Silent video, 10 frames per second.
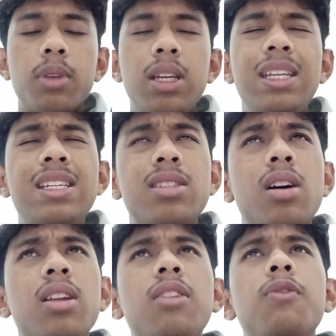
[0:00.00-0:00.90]
it is
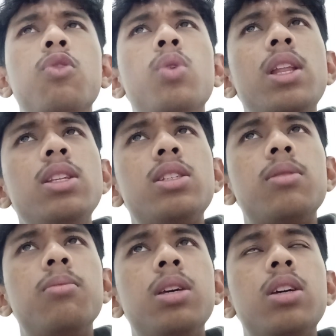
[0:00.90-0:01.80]
not influenced
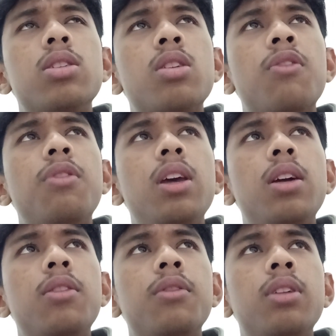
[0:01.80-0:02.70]
because of
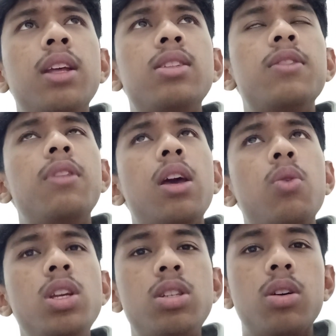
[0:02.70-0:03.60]
their native
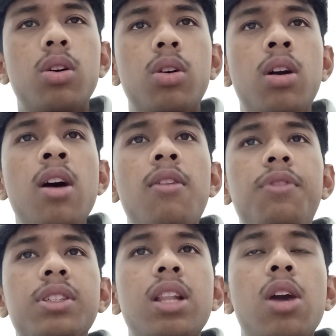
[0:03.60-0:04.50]
language or
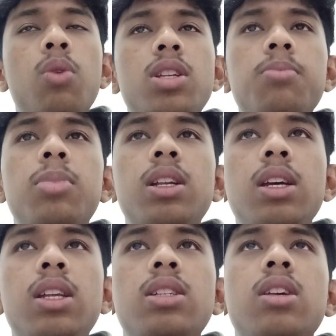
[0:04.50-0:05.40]
first language, but
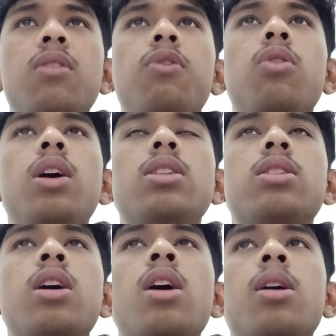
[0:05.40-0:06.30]
it is
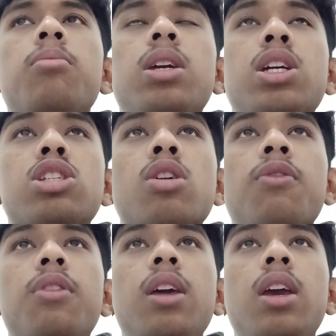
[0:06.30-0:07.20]
influenced because
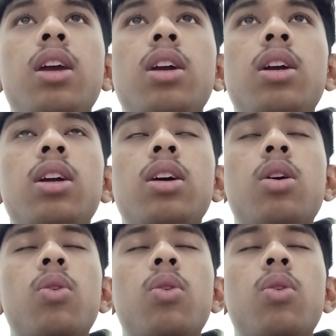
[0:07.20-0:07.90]
of their